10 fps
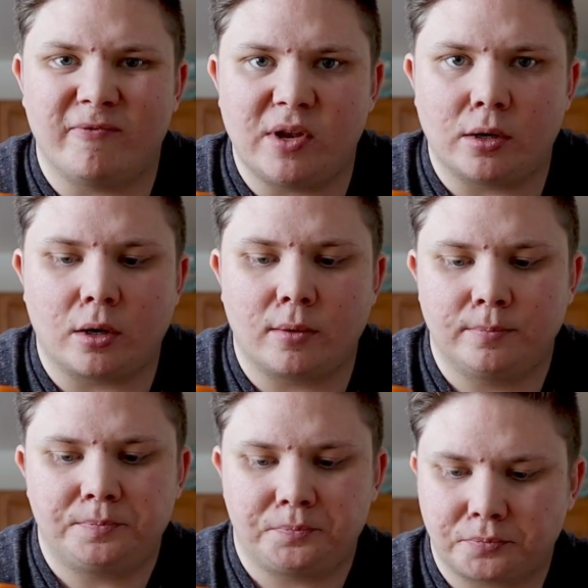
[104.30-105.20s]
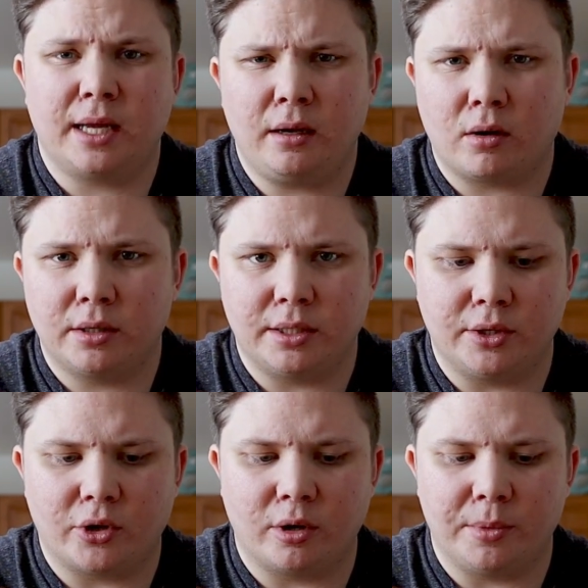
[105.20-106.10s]
vinegar. It's kind of hard to
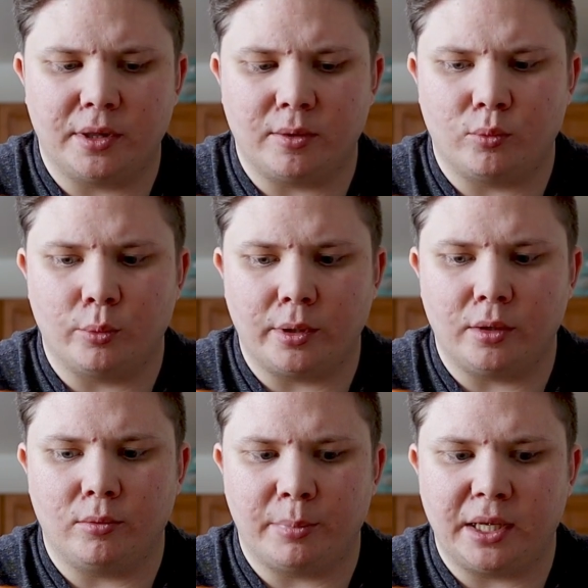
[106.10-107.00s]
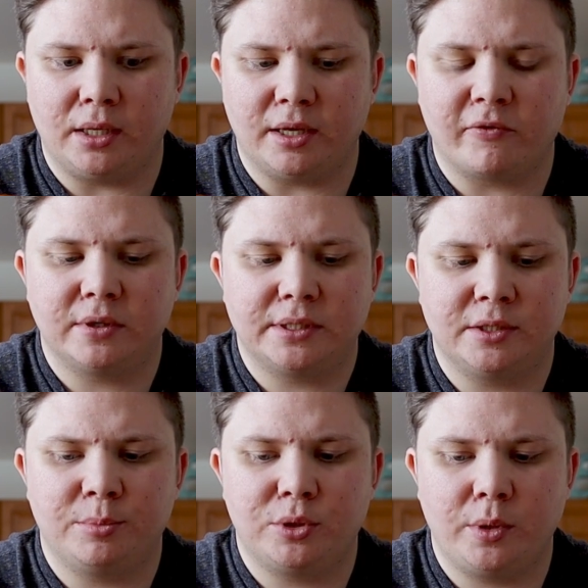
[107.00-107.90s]
determine the real big
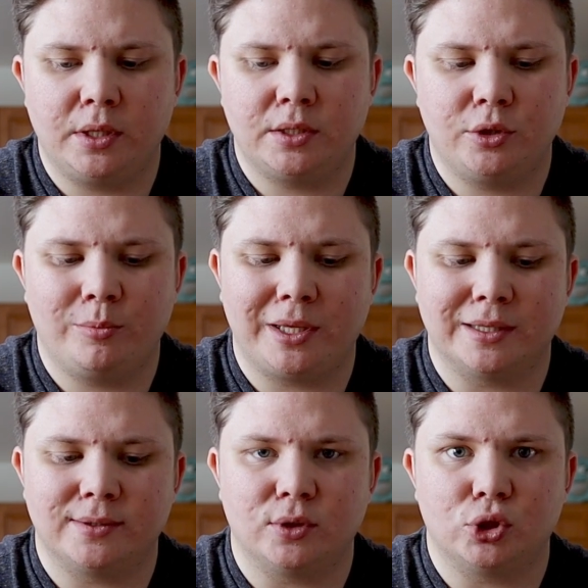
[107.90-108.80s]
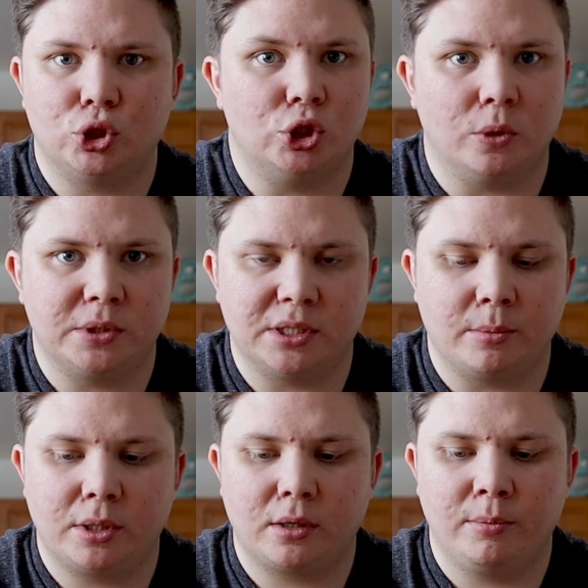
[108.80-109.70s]
differences between the two because they're so
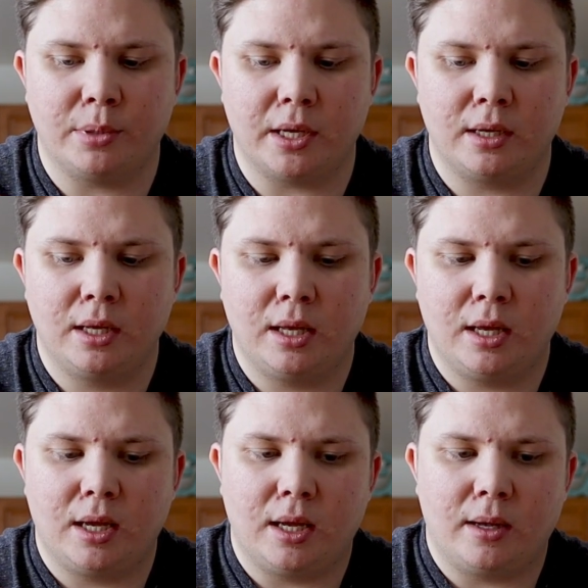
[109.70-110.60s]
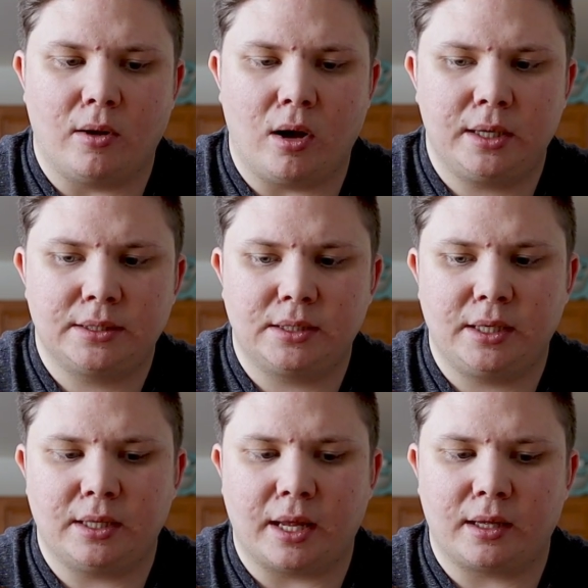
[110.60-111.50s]
similar, but
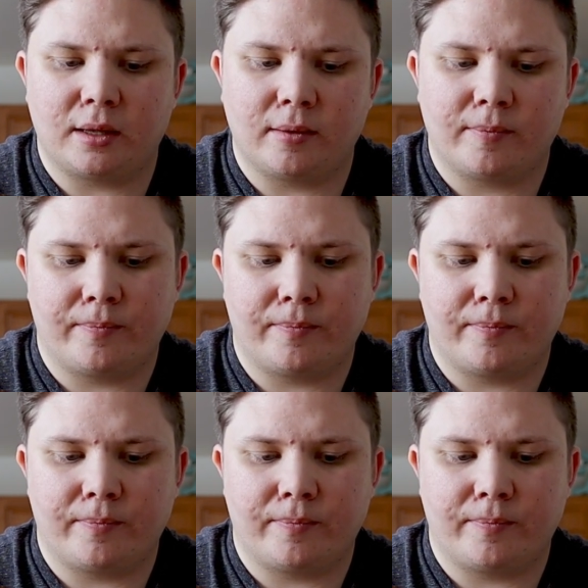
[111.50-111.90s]
honestly, like,